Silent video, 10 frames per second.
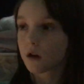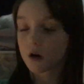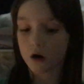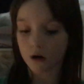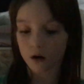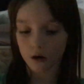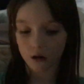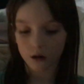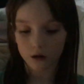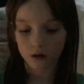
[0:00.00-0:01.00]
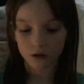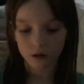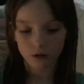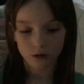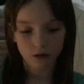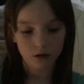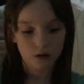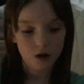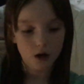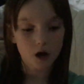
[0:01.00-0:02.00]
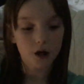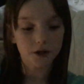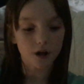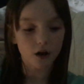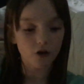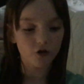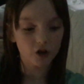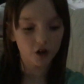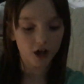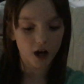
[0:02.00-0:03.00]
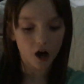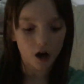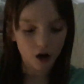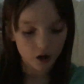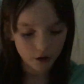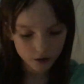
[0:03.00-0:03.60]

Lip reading: Cool. Don't roll a car.